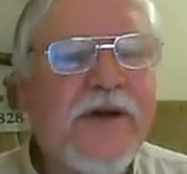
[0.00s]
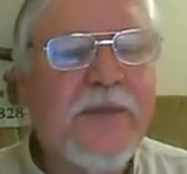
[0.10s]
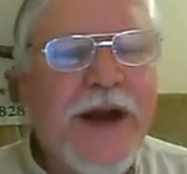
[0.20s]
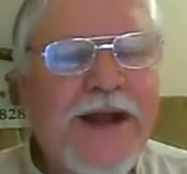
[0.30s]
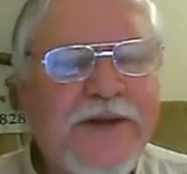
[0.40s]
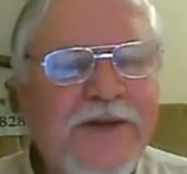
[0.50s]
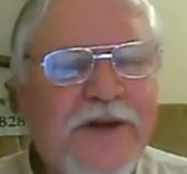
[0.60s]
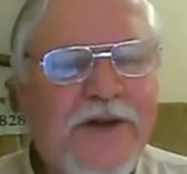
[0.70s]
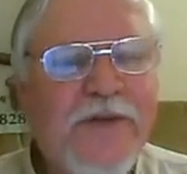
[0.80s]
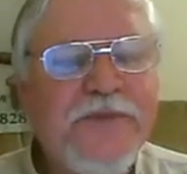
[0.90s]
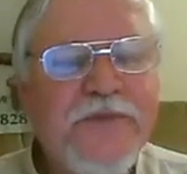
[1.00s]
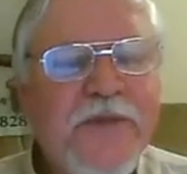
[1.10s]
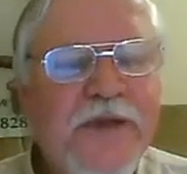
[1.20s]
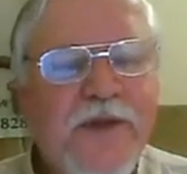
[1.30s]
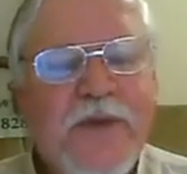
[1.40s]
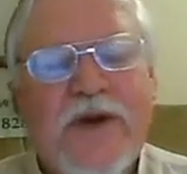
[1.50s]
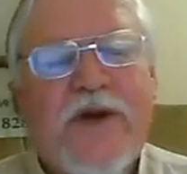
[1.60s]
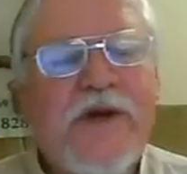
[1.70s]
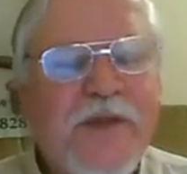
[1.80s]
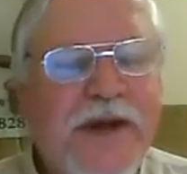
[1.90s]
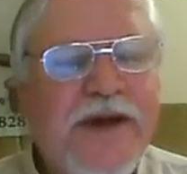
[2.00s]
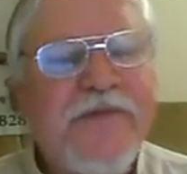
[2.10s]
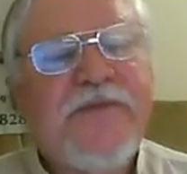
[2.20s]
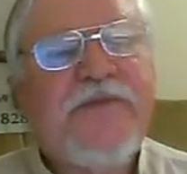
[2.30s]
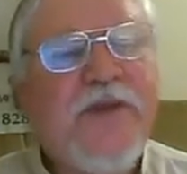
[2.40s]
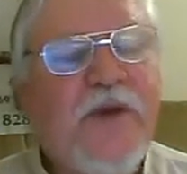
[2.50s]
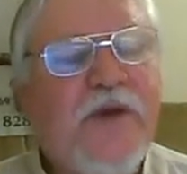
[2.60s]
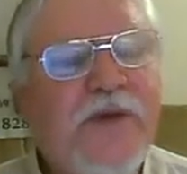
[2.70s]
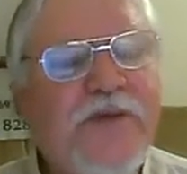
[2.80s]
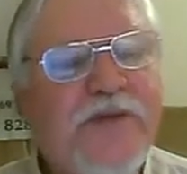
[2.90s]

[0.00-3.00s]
practice hall, where all my older